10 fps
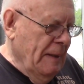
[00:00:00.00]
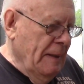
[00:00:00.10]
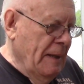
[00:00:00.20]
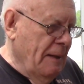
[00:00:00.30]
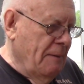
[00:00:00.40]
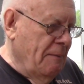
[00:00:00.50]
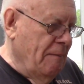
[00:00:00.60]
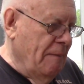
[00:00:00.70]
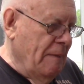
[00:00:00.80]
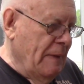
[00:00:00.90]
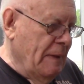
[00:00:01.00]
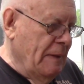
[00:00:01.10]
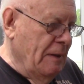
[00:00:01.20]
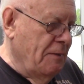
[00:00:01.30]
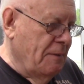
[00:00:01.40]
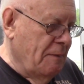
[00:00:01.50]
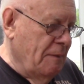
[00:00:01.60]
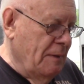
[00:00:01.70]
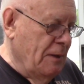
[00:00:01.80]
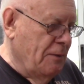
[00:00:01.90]
yeah, this
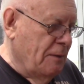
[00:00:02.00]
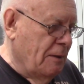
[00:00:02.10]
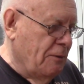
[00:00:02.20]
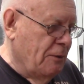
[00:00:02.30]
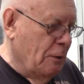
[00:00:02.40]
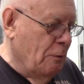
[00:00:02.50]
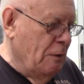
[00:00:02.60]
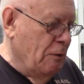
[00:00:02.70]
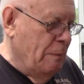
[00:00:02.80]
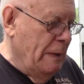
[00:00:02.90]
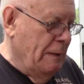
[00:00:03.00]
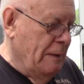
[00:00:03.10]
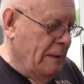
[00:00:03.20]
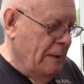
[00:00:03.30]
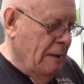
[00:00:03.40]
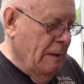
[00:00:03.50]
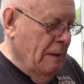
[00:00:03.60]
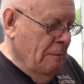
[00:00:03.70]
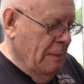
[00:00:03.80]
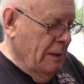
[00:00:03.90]
little stove has been
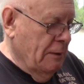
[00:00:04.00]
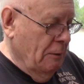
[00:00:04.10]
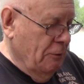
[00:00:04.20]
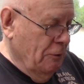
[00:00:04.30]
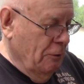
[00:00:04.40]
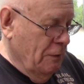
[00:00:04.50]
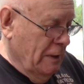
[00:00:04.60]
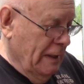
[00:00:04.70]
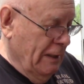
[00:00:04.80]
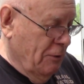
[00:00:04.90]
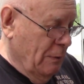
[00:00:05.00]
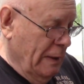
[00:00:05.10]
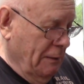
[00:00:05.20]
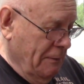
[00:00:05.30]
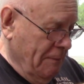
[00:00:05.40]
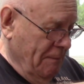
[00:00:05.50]
my go-to for the last while.